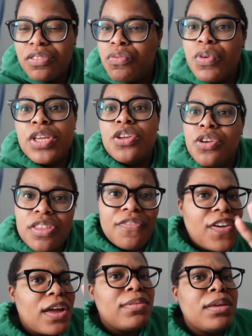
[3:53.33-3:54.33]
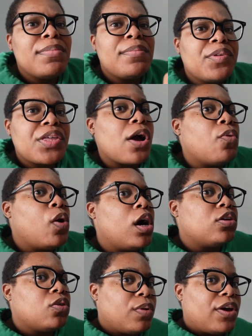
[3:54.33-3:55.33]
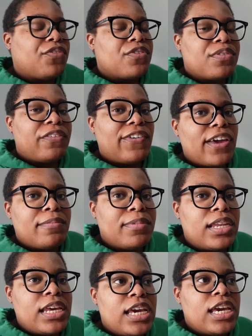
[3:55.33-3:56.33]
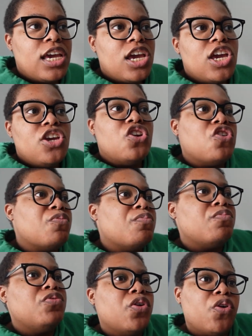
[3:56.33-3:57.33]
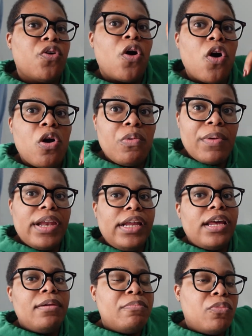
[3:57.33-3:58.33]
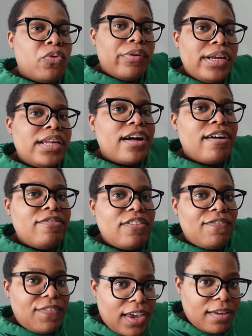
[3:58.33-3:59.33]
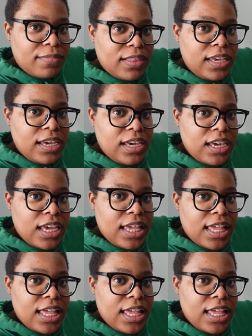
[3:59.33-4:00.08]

when you're the family member that walked away from the family, you're you're already in mourning of the family.